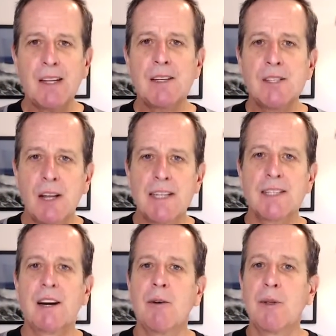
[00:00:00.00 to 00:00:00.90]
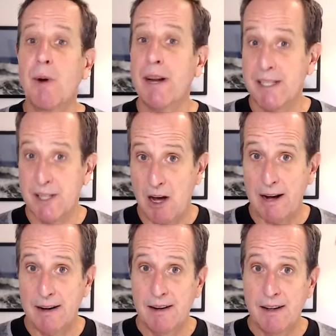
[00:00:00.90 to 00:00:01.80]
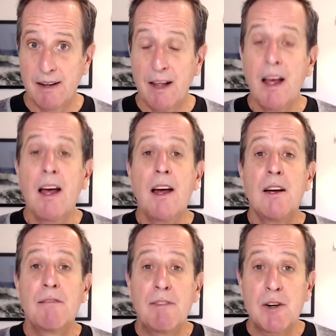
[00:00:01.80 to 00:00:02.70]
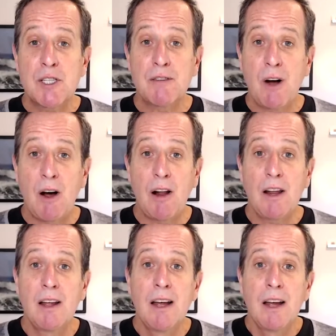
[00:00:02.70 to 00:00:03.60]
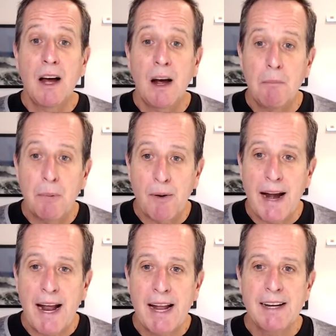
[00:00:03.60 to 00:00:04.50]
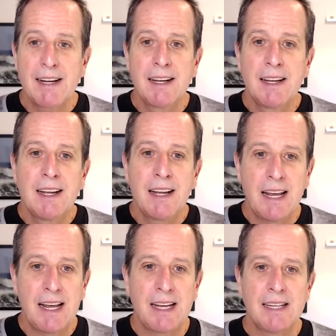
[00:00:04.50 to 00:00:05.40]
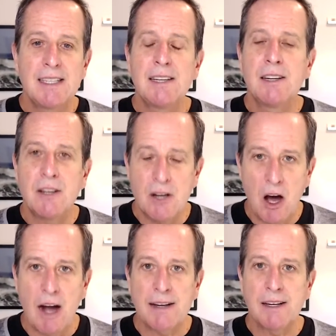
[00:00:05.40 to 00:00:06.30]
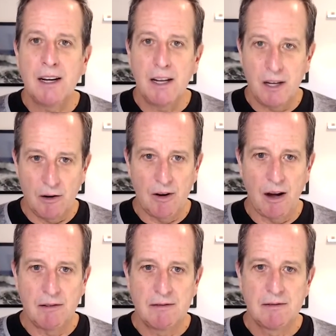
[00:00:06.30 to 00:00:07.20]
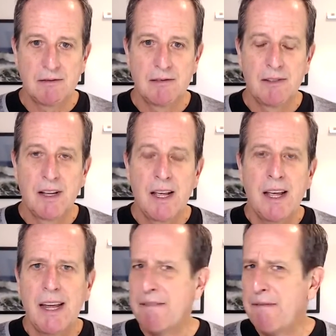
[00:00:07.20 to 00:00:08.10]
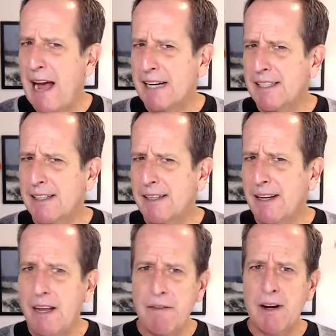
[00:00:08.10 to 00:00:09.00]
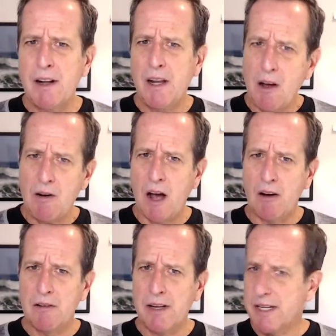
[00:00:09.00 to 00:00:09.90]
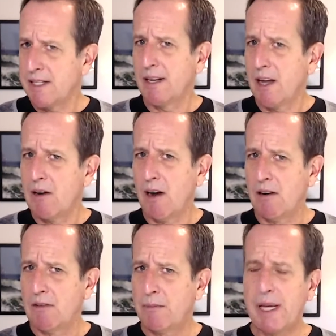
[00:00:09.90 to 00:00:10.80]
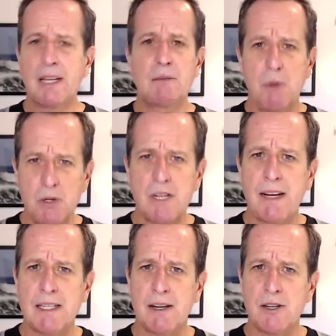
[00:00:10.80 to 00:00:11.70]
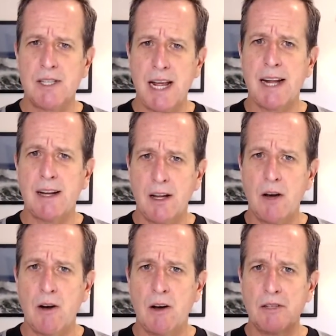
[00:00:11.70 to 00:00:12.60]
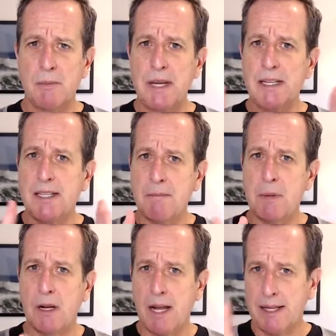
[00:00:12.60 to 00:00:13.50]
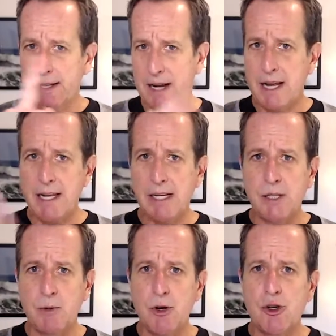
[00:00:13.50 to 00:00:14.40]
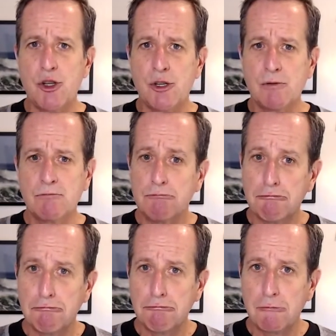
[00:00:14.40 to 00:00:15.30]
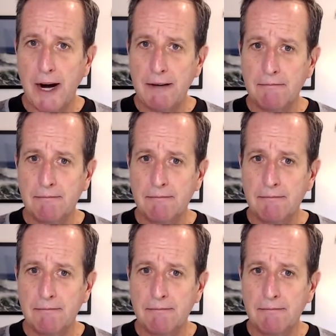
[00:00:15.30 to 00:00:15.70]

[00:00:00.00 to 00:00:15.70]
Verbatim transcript: So let's start with what it's not. First of all, a brand is not a logo. In fact, even a logo isn't a logo because most of us understand a logo to be a symbol like the Nike swoosh, right?